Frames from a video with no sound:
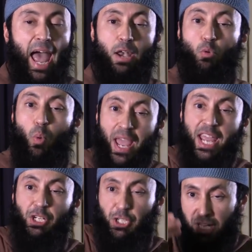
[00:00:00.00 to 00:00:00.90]
and
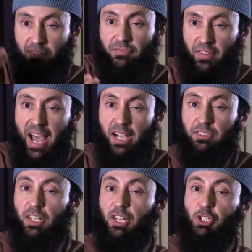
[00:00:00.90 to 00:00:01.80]
wage, in
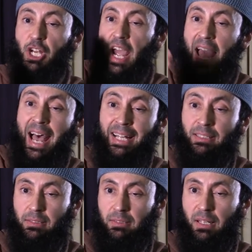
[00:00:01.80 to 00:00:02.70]
fact, jihad,